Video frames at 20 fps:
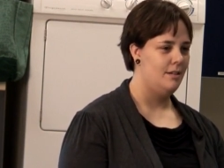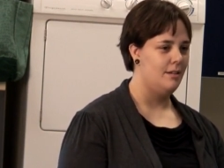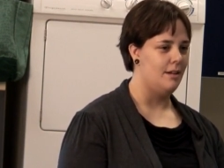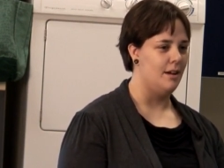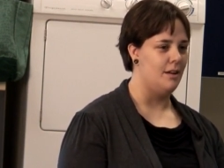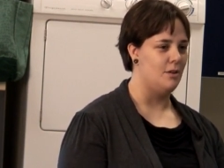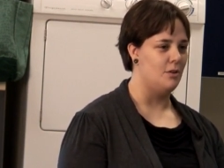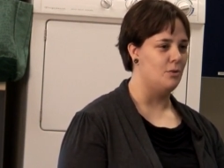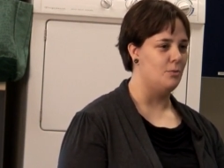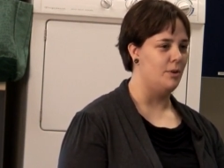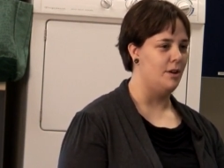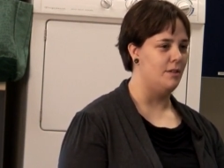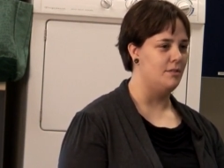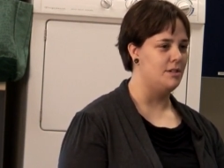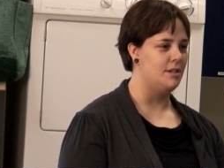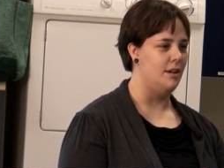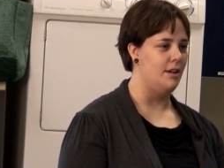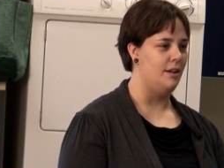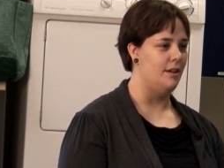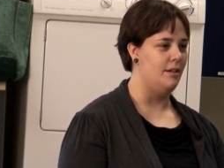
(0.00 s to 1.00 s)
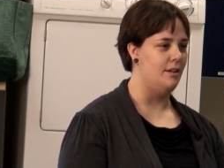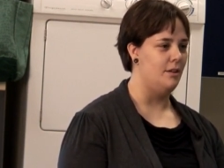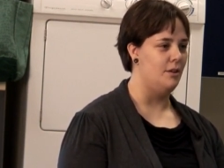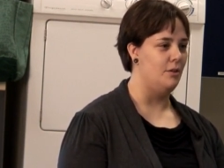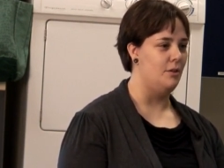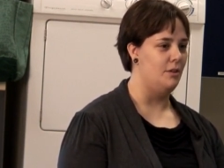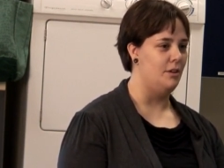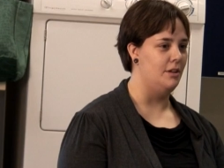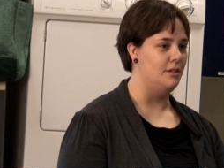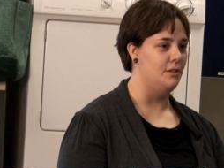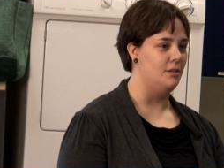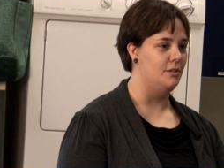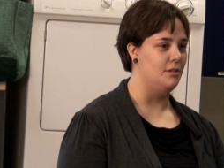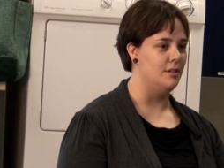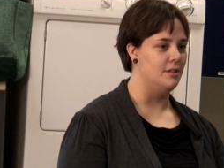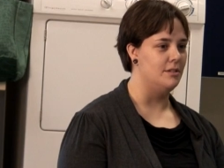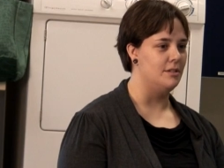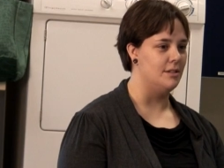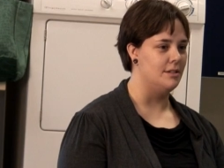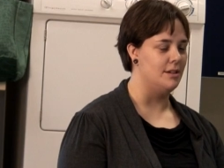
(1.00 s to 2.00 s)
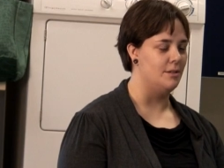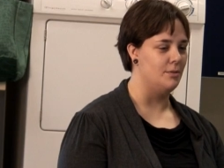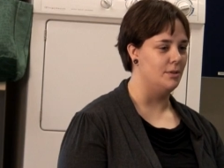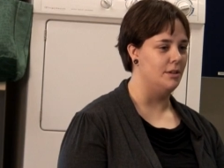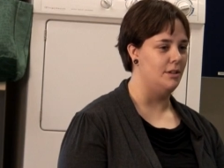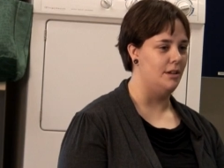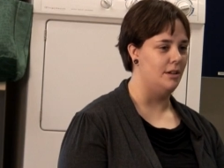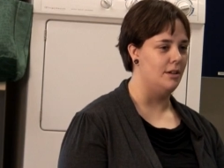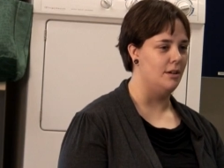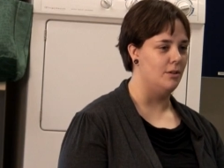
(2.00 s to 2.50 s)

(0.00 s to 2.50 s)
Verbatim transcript: Kind of her way of saying, you know, you need to do this because I really need